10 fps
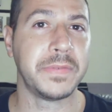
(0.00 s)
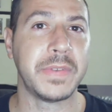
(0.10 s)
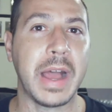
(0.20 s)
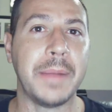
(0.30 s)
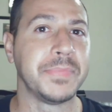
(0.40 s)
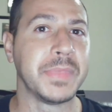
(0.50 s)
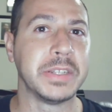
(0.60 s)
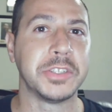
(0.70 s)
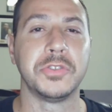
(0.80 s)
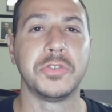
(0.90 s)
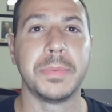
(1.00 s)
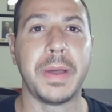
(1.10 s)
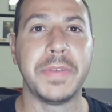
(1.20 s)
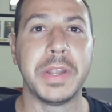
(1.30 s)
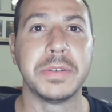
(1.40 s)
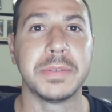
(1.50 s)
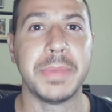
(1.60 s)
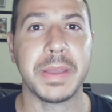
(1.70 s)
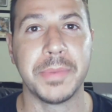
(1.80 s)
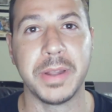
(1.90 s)
And if not, just enjoy my videos
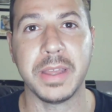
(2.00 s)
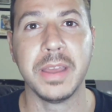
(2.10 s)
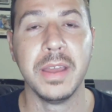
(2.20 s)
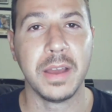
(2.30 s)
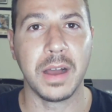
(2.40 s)
and make money